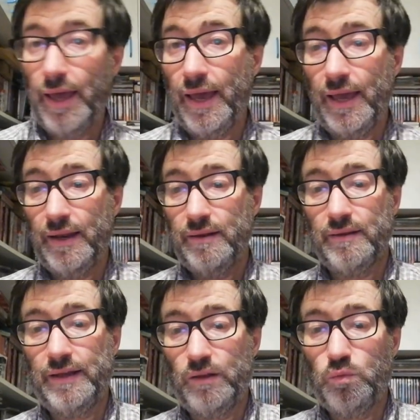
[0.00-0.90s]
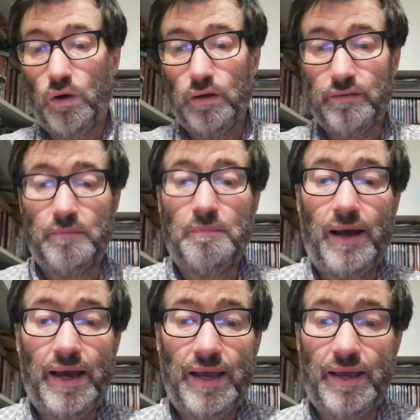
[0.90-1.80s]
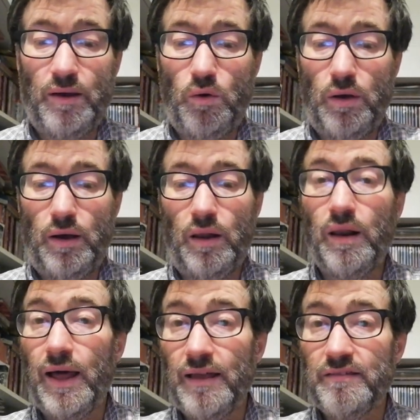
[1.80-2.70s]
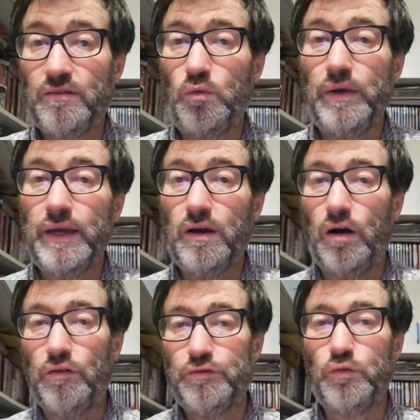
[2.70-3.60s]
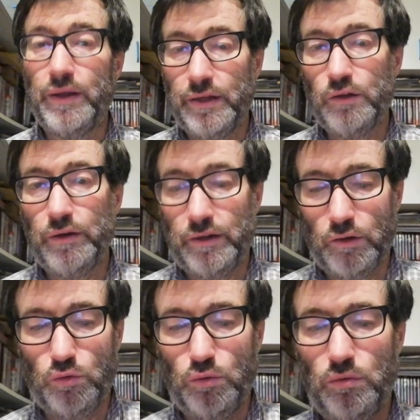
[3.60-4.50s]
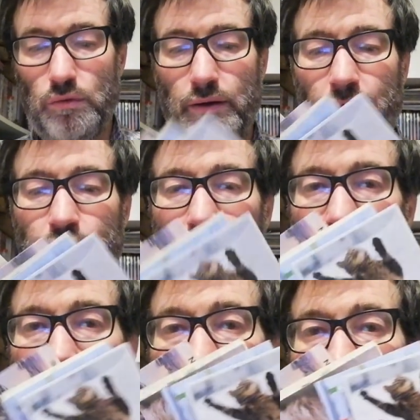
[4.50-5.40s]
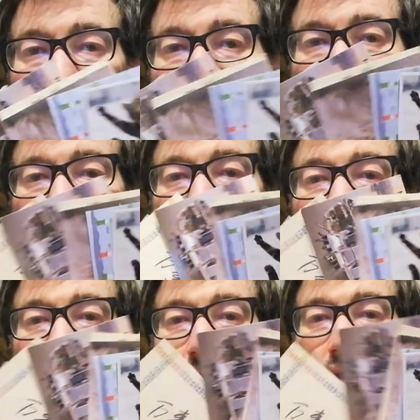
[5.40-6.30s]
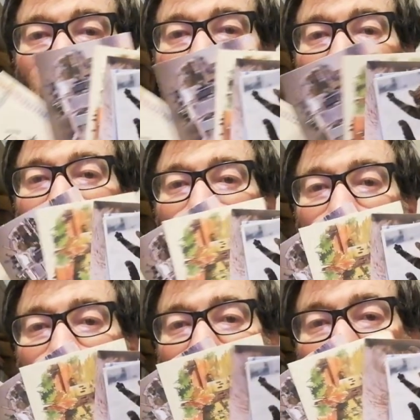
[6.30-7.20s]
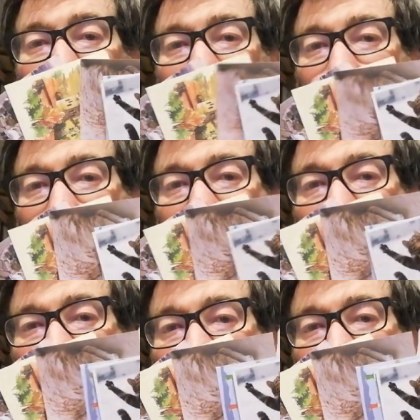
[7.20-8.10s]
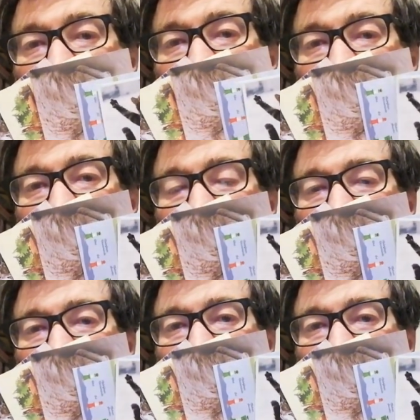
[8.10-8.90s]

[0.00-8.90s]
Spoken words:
And that was my last week of 2022. A very nice pile of postcards.